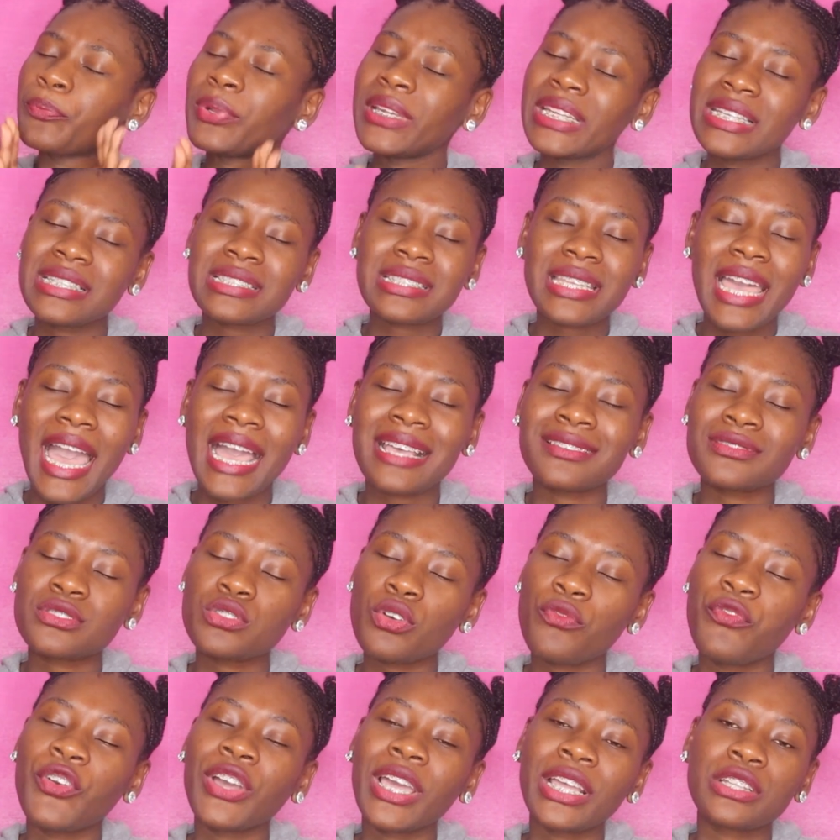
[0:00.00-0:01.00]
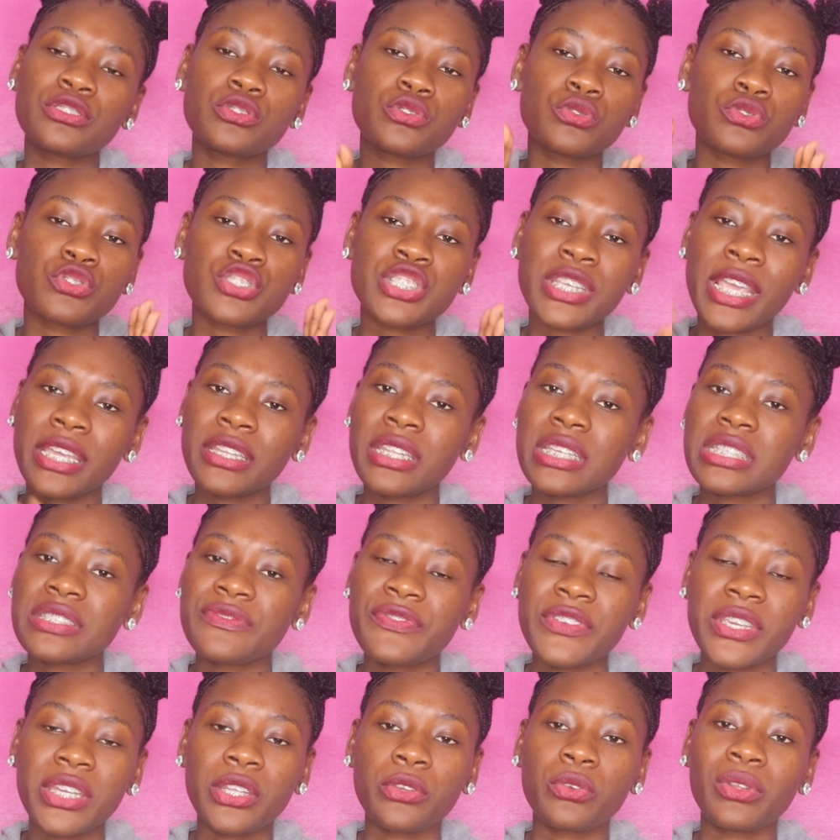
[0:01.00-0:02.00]
Please guys, don't forget to share
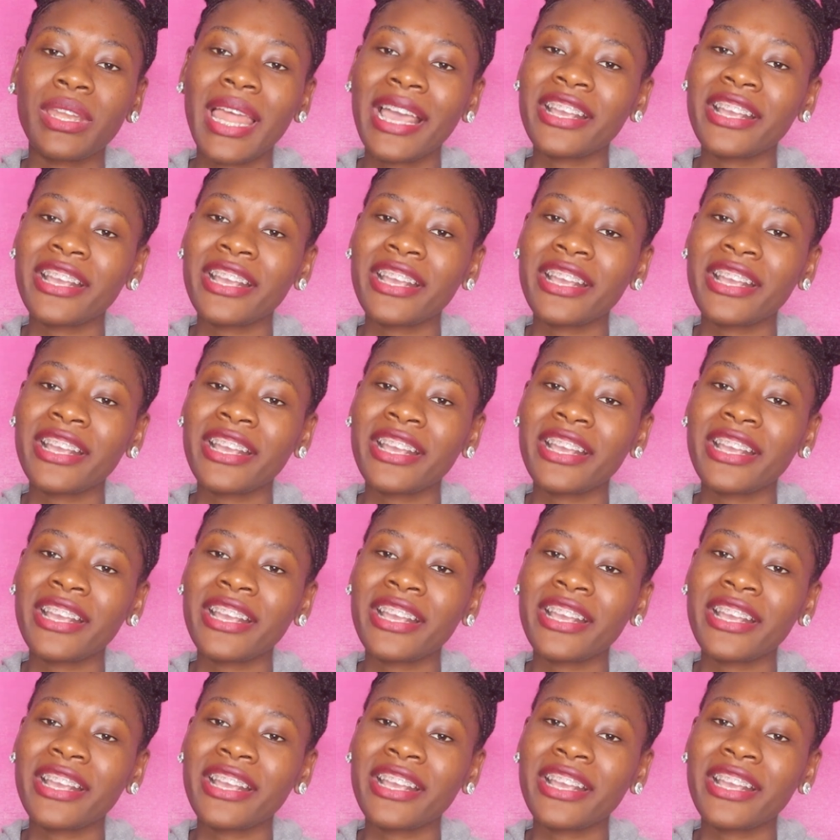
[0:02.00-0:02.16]
this video.